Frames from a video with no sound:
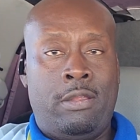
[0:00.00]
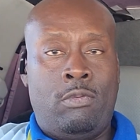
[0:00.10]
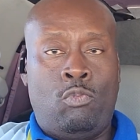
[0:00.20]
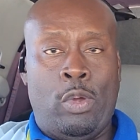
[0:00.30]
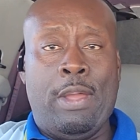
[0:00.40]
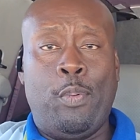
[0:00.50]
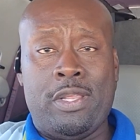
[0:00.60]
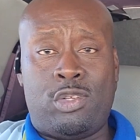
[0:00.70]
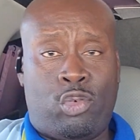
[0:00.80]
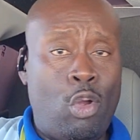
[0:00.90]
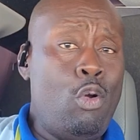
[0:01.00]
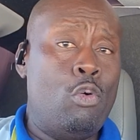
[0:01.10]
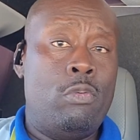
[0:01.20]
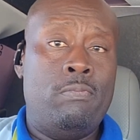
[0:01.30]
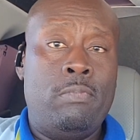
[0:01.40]
we
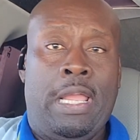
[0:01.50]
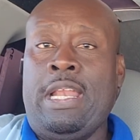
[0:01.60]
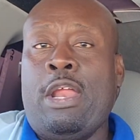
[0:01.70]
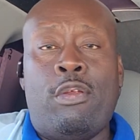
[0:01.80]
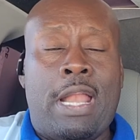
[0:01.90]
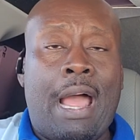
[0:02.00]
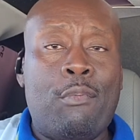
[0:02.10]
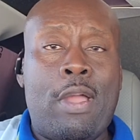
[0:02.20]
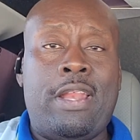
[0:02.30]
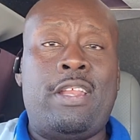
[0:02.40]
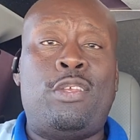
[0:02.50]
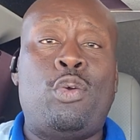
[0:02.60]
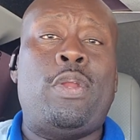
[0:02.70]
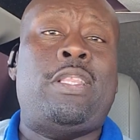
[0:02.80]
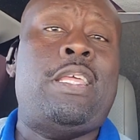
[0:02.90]
withdrew and they're not ready to
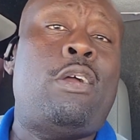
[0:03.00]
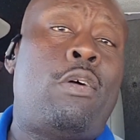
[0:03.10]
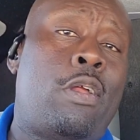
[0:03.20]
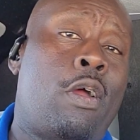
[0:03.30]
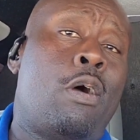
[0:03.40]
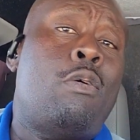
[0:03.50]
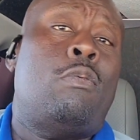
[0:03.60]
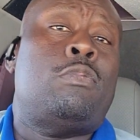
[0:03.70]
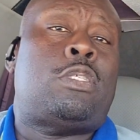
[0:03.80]
do anything on their own.